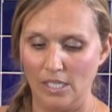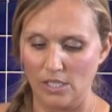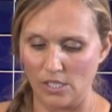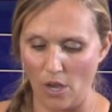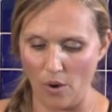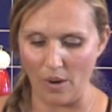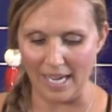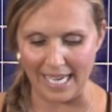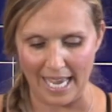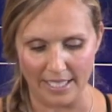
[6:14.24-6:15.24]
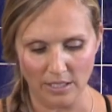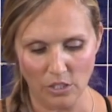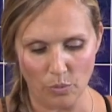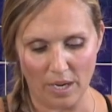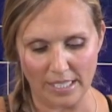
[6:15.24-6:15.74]
So again,
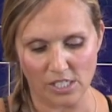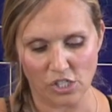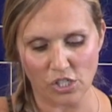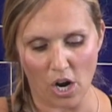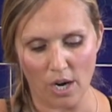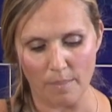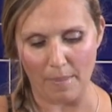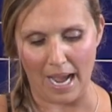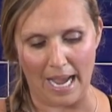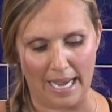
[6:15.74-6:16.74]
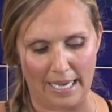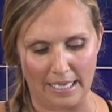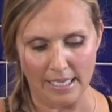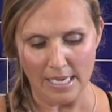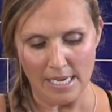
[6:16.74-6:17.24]
you want to start
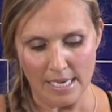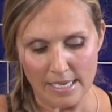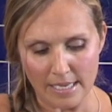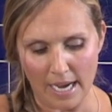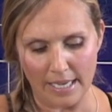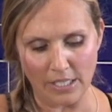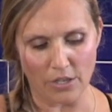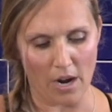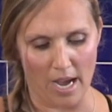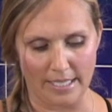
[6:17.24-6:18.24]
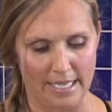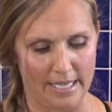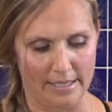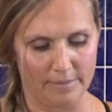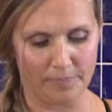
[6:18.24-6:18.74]
by cutting your
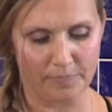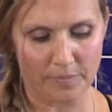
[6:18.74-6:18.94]
onion,